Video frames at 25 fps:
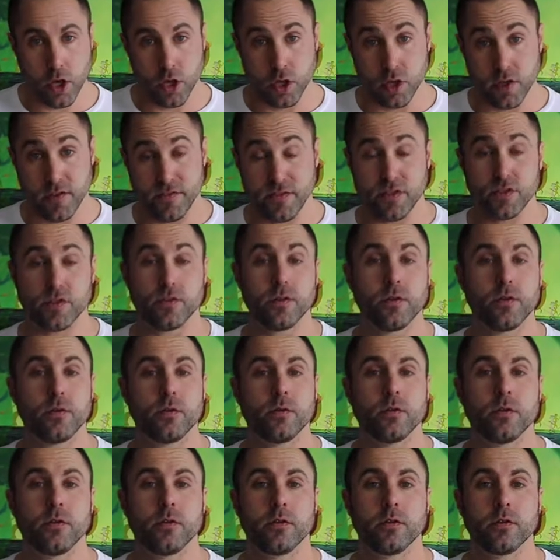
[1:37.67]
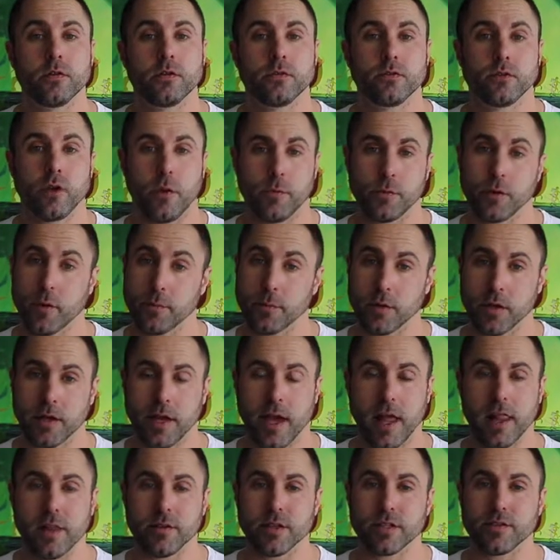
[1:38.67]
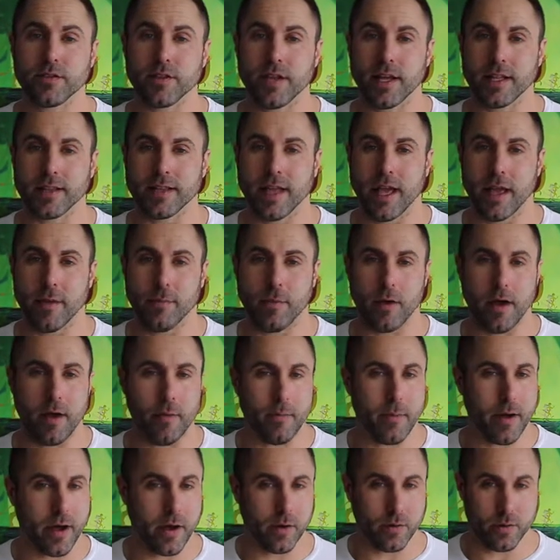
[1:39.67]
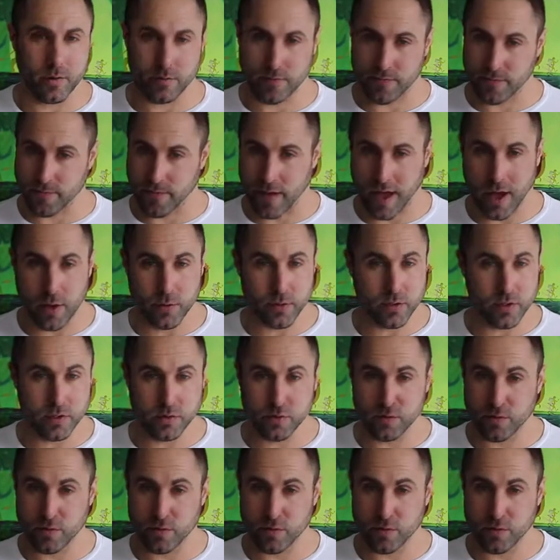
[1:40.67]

You've soon topped up your calories for that day by about 1,000,